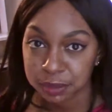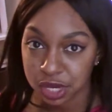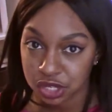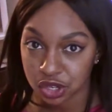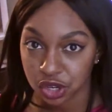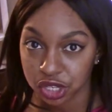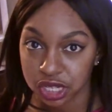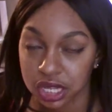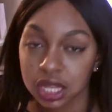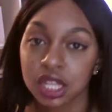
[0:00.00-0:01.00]
minutes
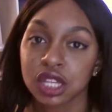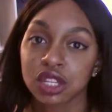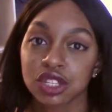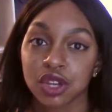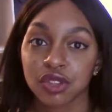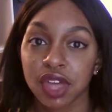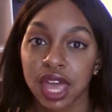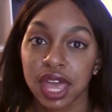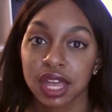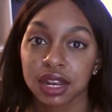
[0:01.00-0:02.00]
early so
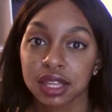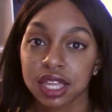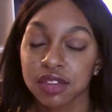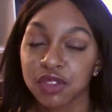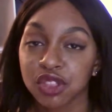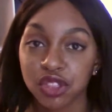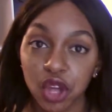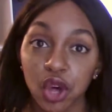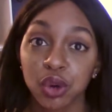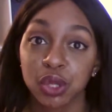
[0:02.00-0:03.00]
that even
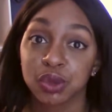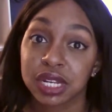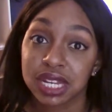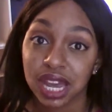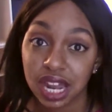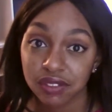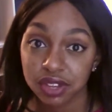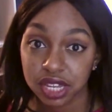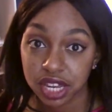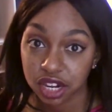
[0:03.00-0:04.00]
though you did not have
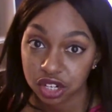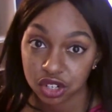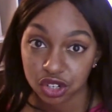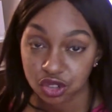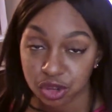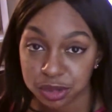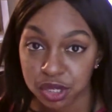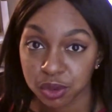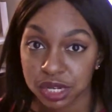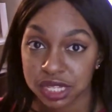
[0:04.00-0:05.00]
a character description or a